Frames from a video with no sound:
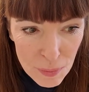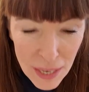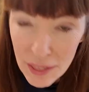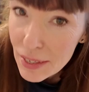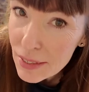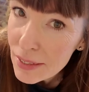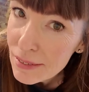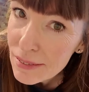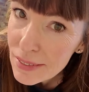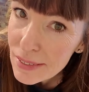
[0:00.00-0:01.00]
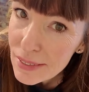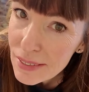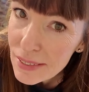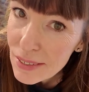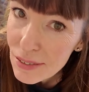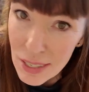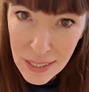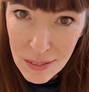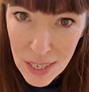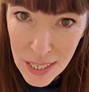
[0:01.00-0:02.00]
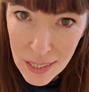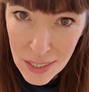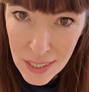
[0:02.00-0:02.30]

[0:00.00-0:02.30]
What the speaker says: and then the rest of the little